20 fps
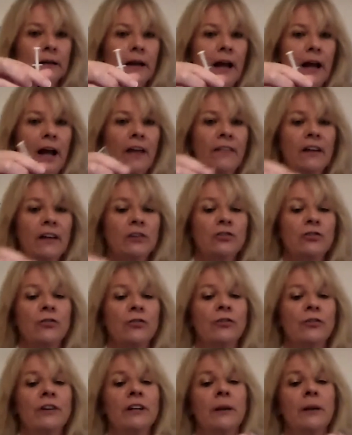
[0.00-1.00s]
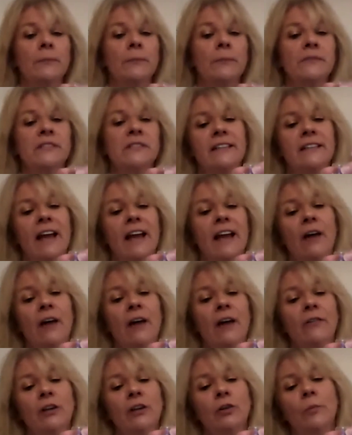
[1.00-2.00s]
and then turn it upside down,
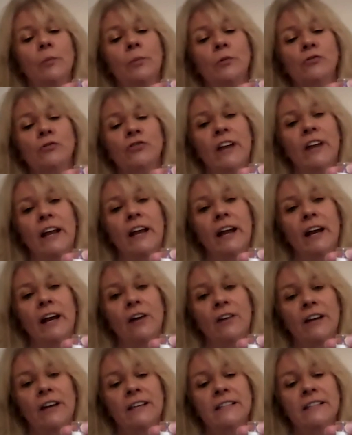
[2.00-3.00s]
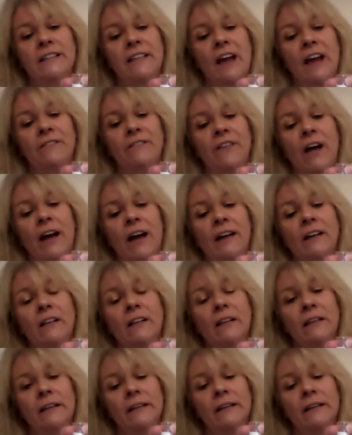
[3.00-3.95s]
and you'll push the air into that vial.